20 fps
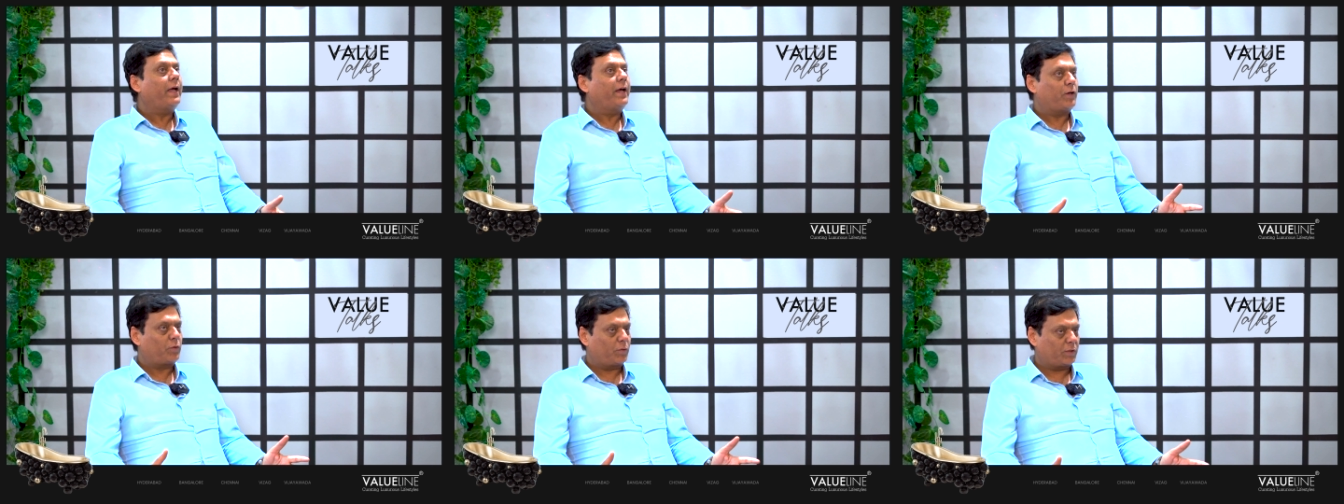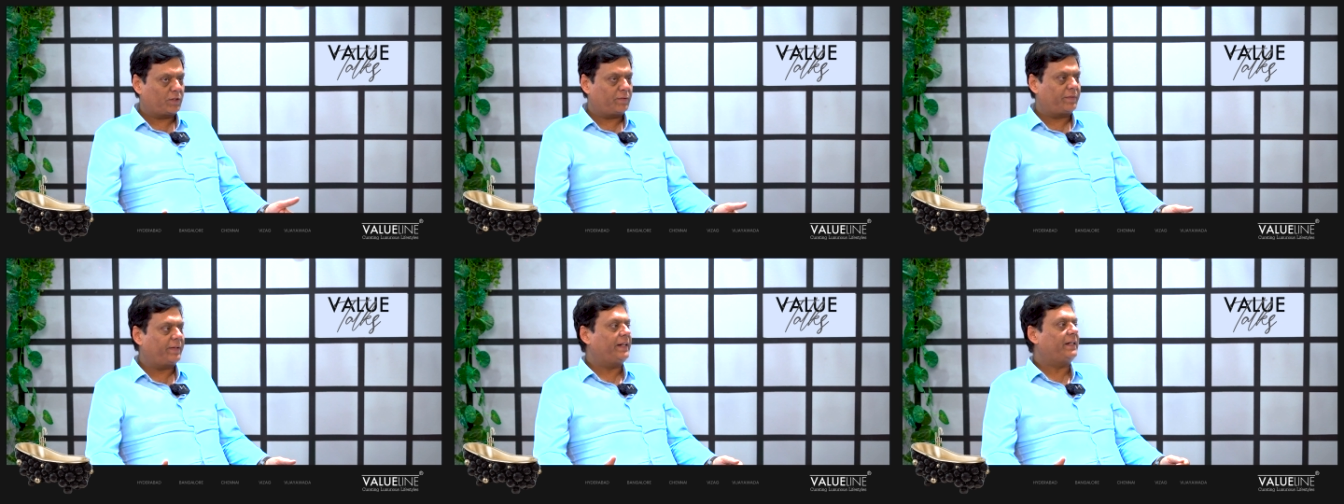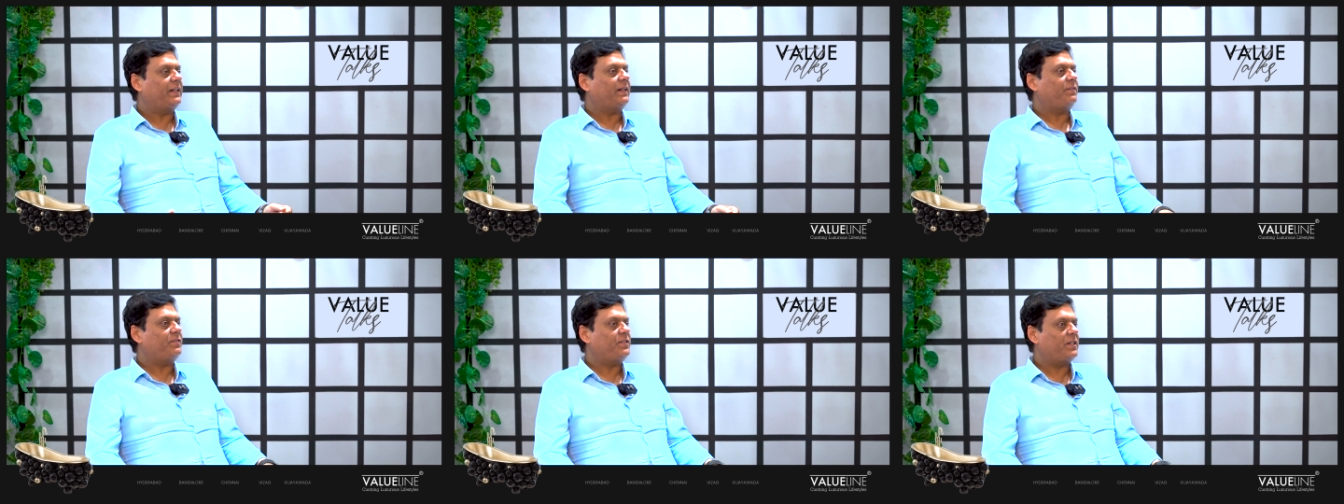It was a
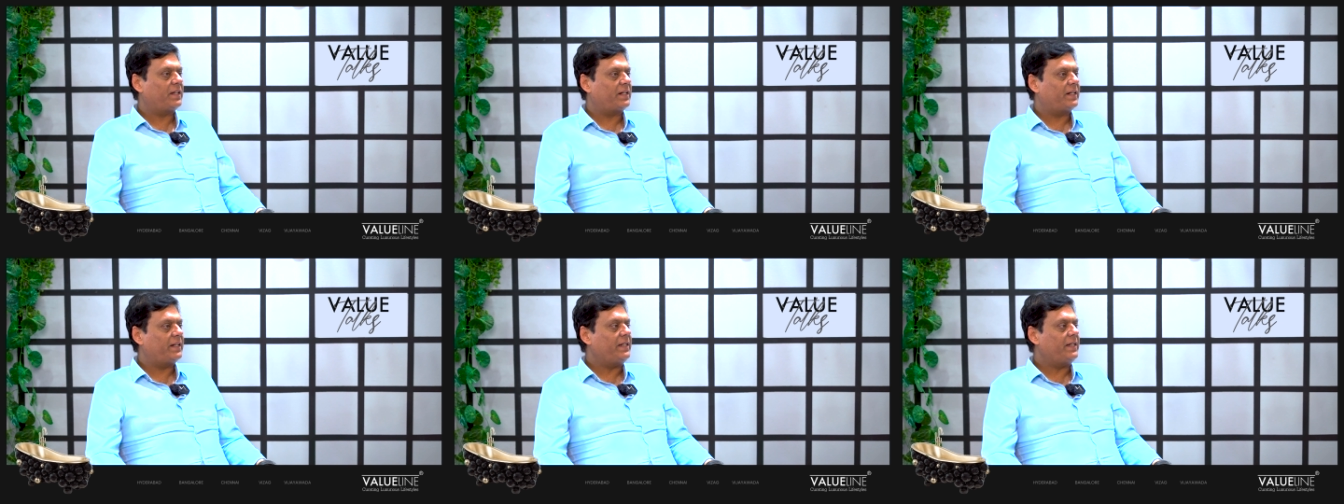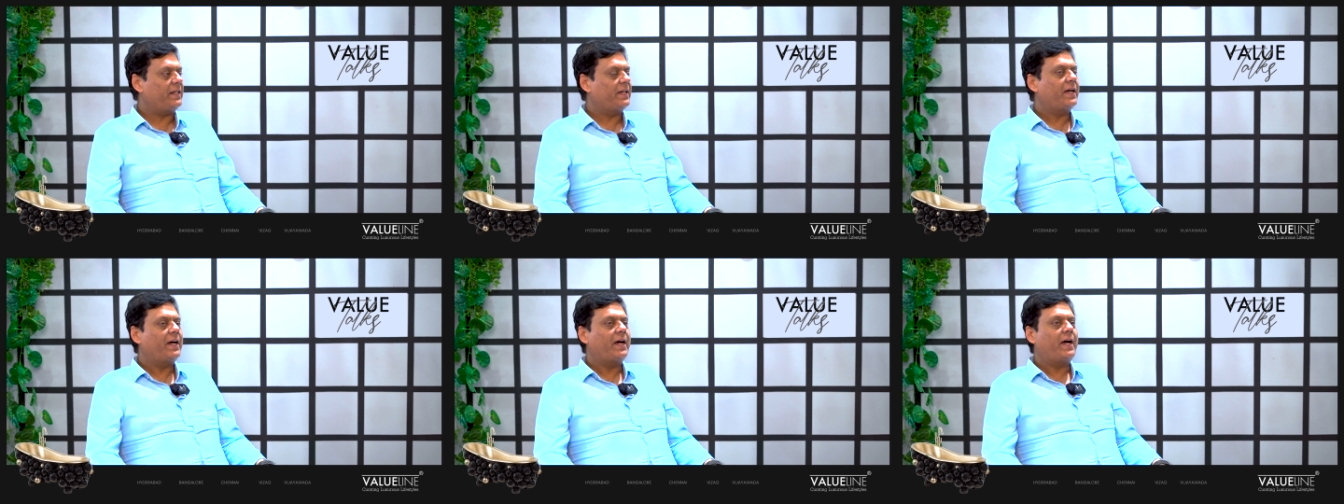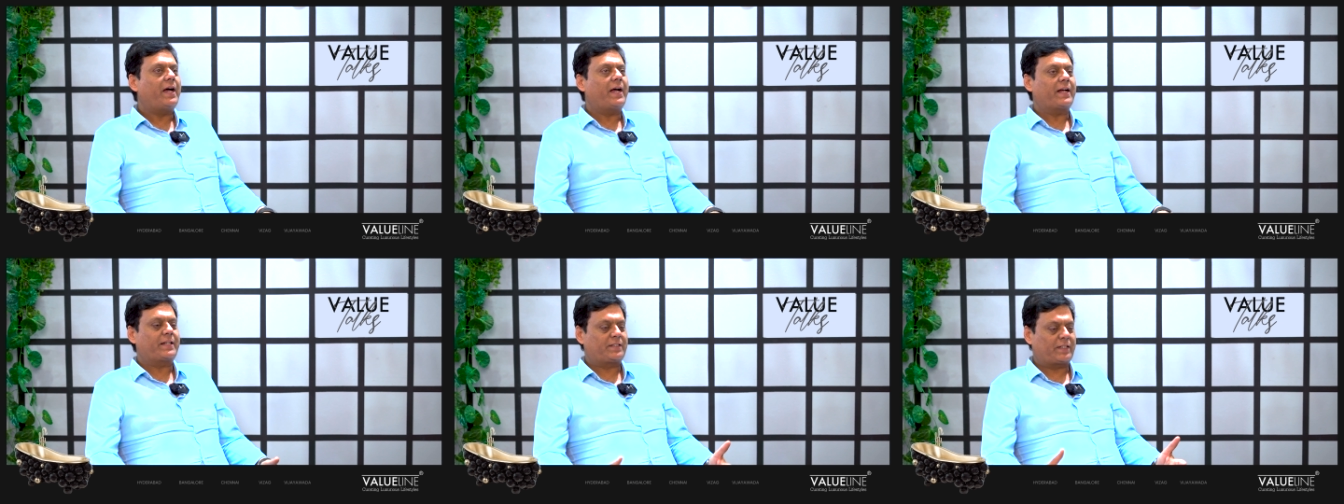very tough journey.
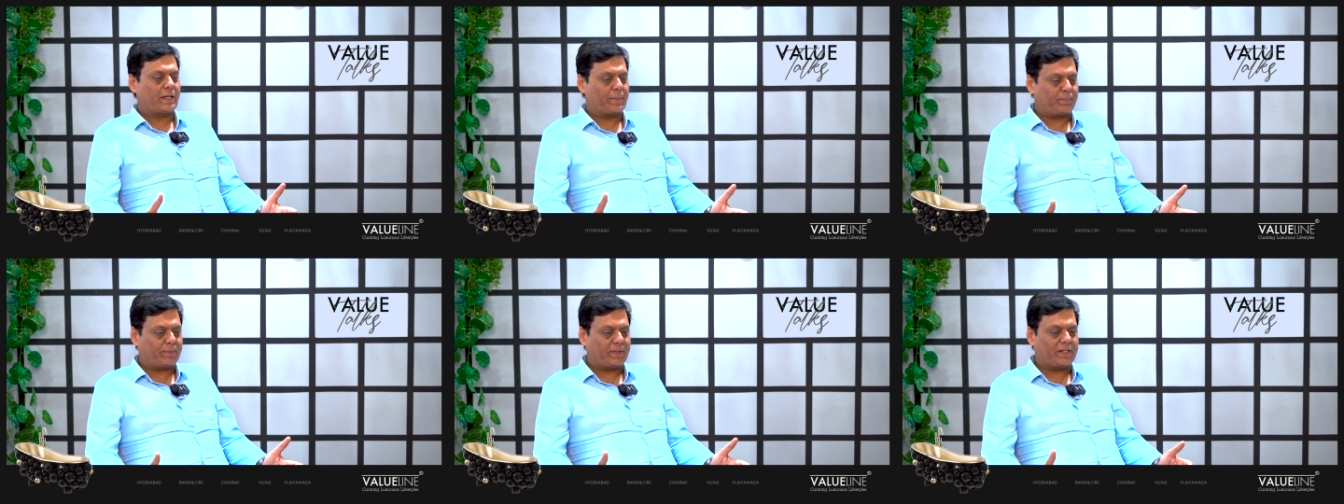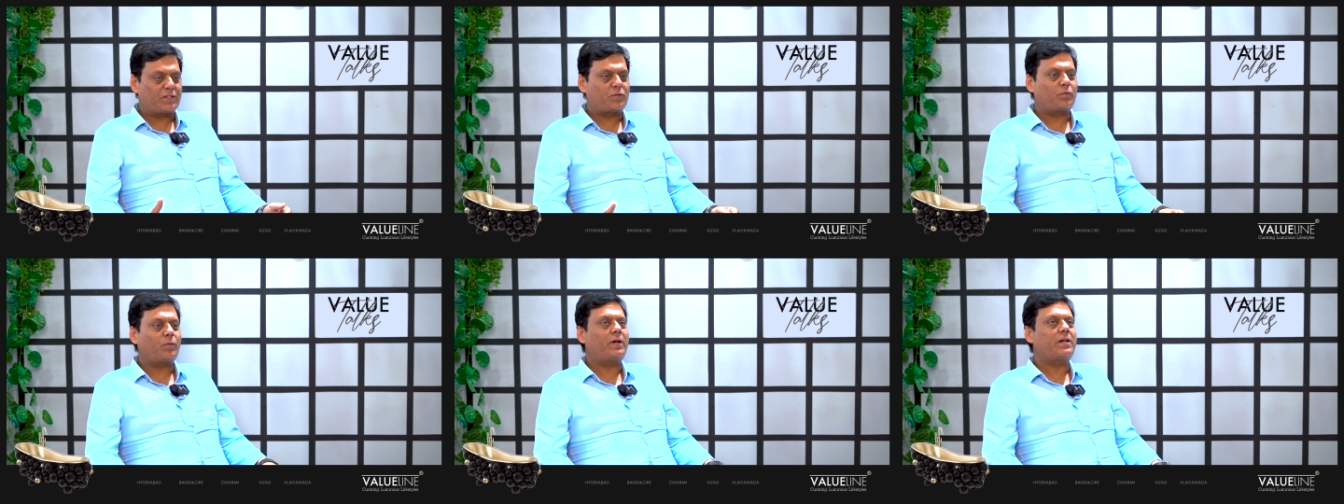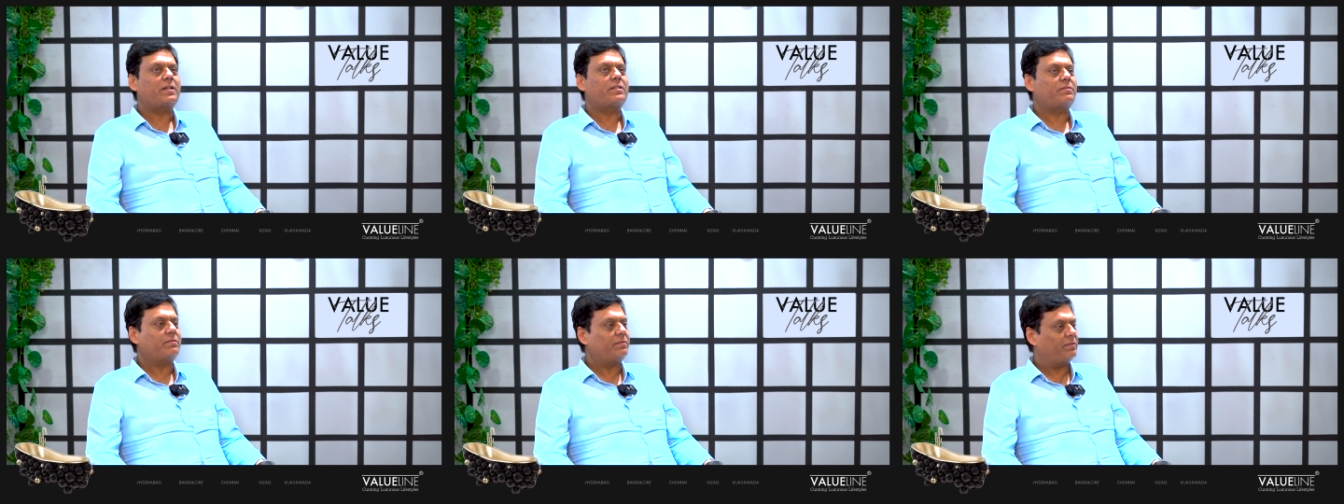Acceptance
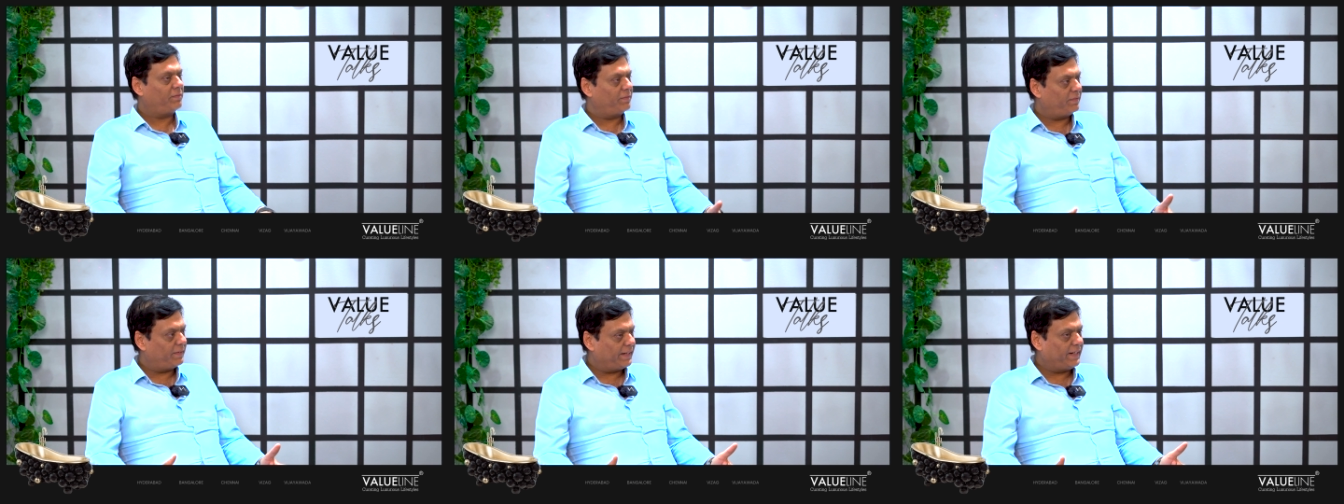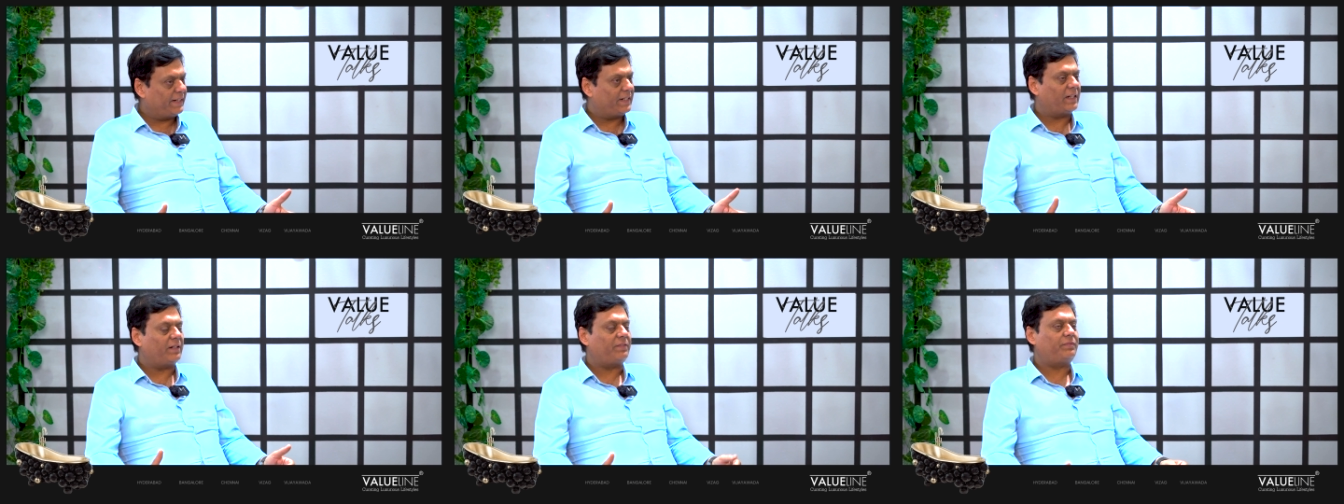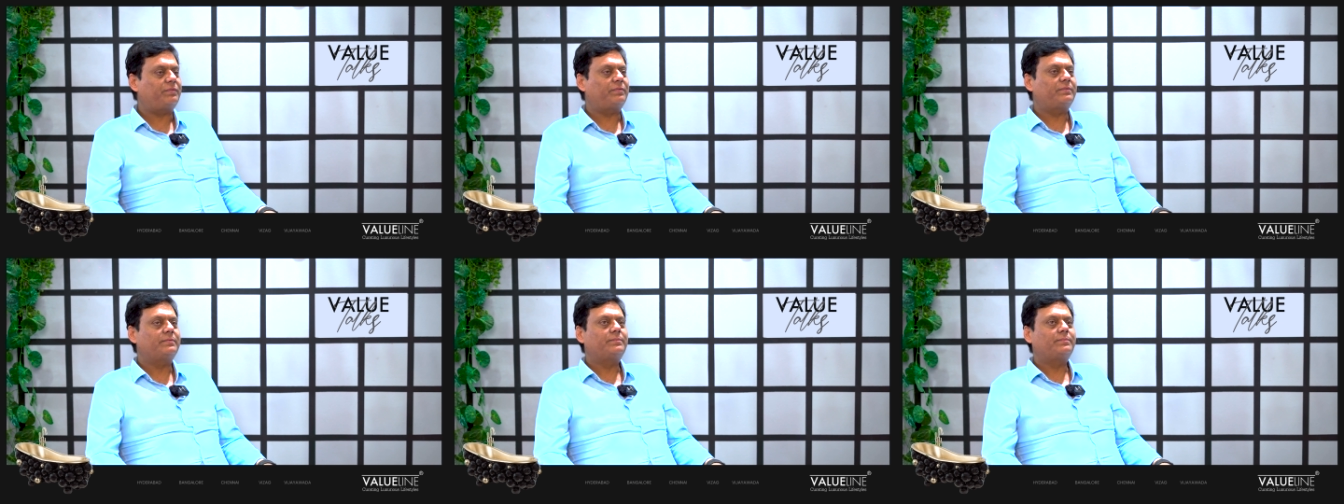was very
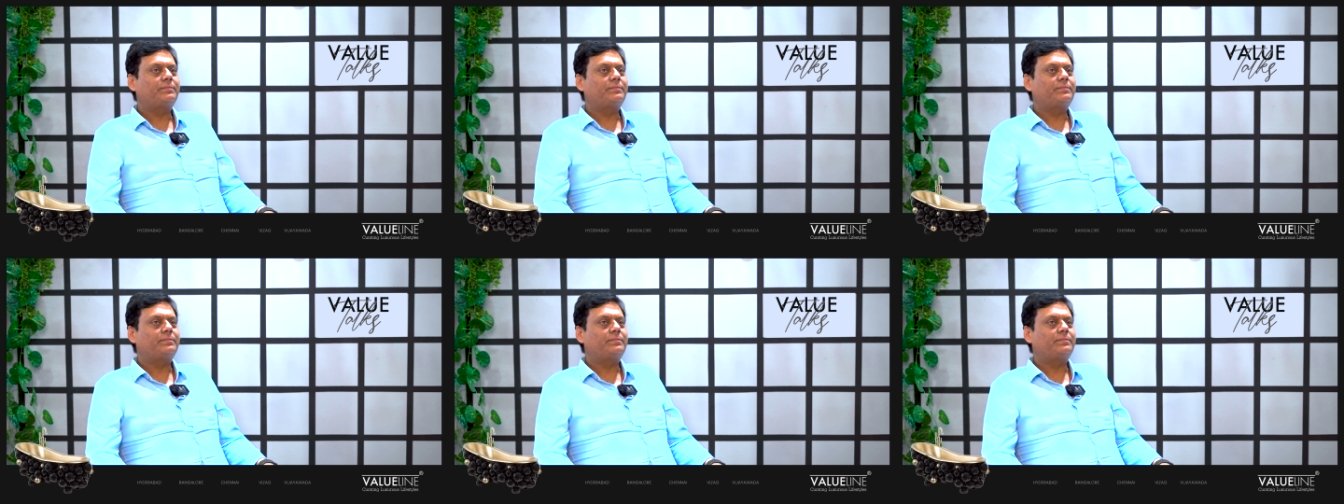tough.